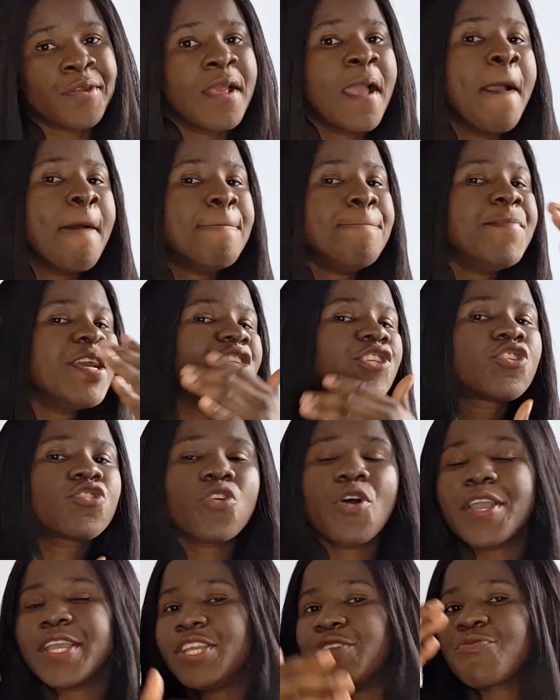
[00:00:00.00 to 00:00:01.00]
make sure
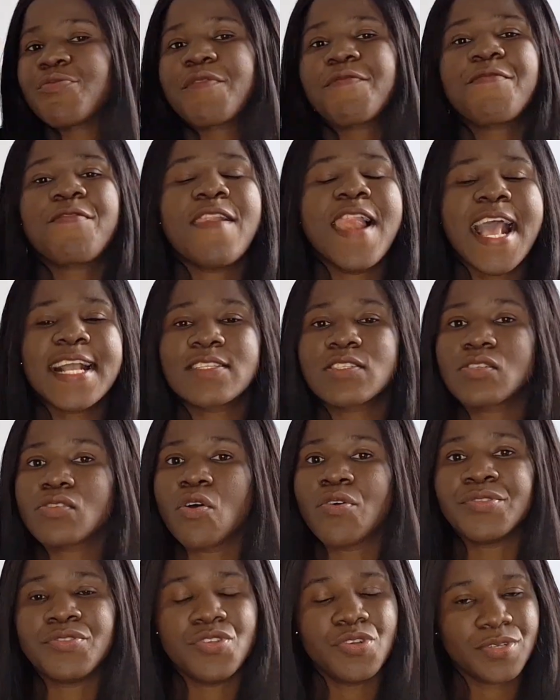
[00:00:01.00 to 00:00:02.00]
it reflects on
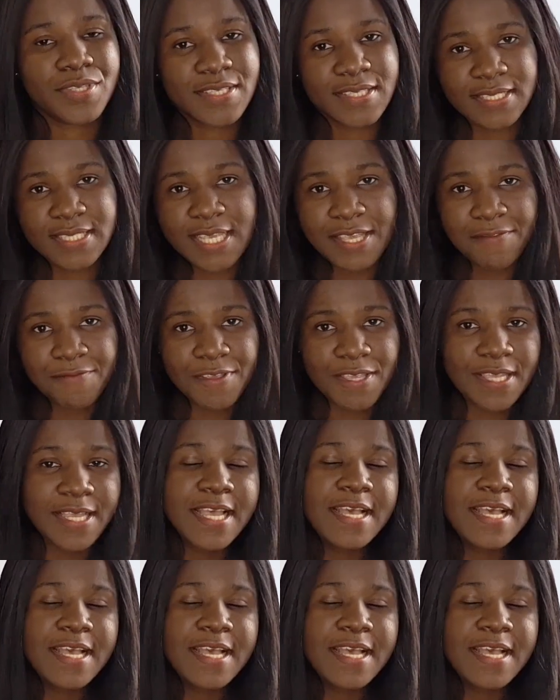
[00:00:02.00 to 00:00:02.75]
your CV.